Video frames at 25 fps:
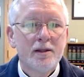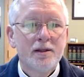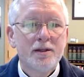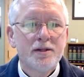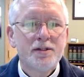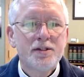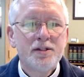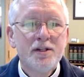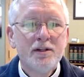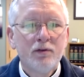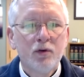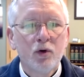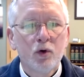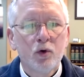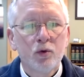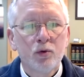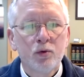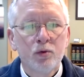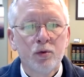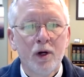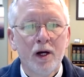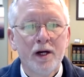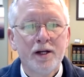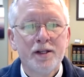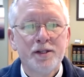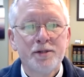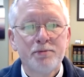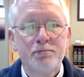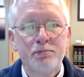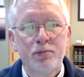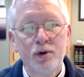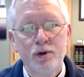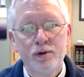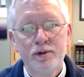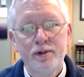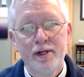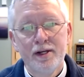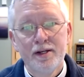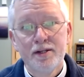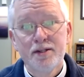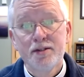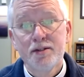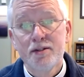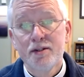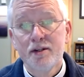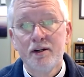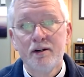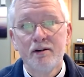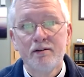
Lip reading: The civil rights protests